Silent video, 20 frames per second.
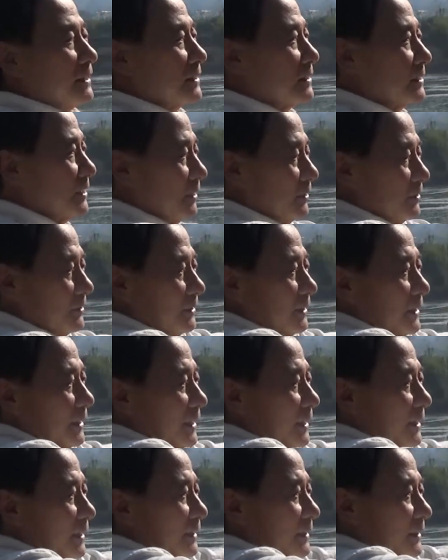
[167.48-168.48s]
So,
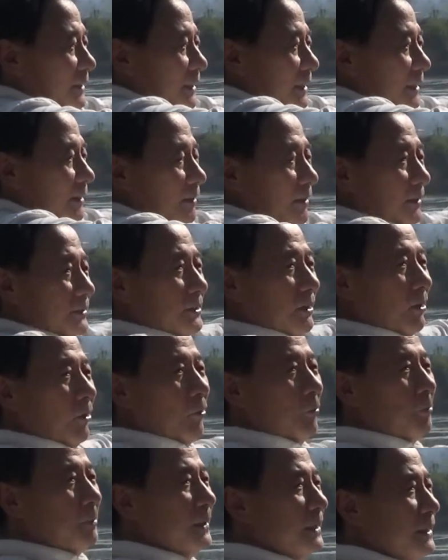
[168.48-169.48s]
or you
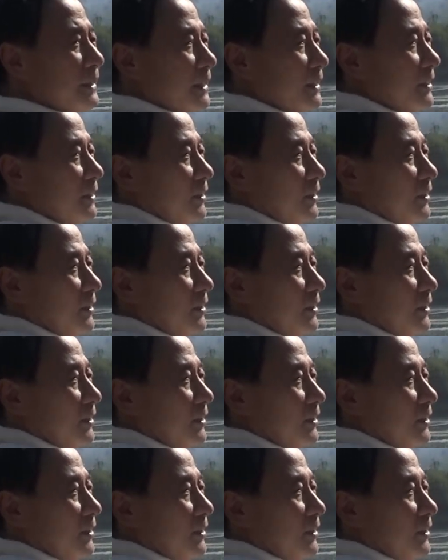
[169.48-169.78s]
open and